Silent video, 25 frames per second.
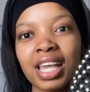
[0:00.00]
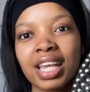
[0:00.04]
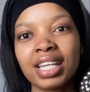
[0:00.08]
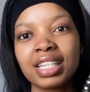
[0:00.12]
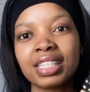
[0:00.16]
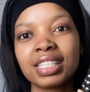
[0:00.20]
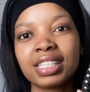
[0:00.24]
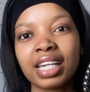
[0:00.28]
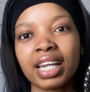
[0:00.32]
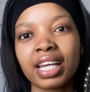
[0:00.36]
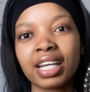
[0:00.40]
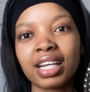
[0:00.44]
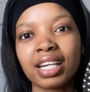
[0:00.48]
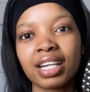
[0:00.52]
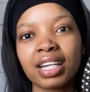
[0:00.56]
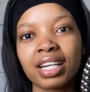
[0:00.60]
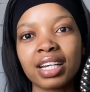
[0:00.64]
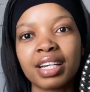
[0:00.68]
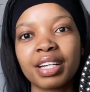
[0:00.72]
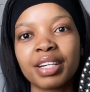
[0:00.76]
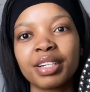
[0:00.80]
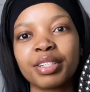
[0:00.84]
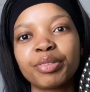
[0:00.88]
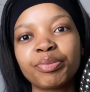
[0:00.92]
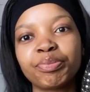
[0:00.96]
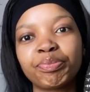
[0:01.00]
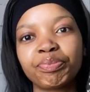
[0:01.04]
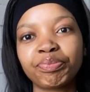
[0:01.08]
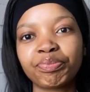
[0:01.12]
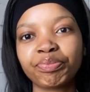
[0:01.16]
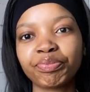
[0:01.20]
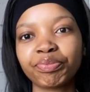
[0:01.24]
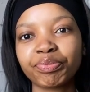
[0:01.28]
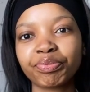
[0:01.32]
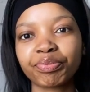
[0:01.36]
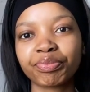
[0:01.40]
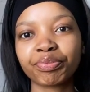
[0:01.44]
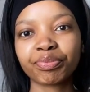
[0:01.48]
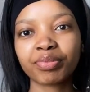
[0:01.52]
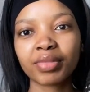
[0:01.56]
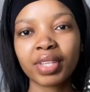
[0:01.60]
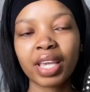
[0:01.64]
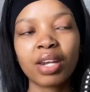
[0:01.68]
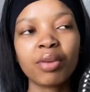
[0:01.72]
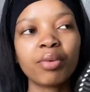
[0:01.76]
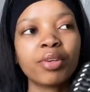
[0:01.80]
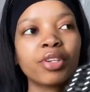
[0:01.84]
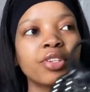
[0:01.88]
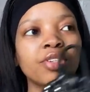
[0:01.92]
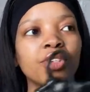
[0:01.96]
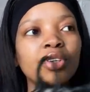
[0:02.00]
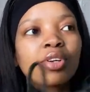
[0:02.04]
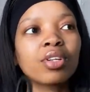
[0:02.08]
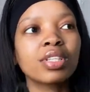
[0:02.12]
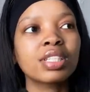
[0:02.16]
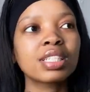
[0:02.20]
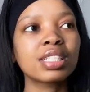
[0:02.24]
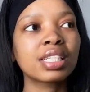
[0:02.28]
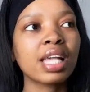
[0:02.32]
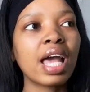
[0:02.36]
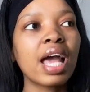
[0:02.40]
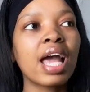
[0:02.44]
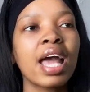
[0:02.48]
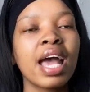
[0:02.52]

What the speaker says: It's like kind of, what do you call these?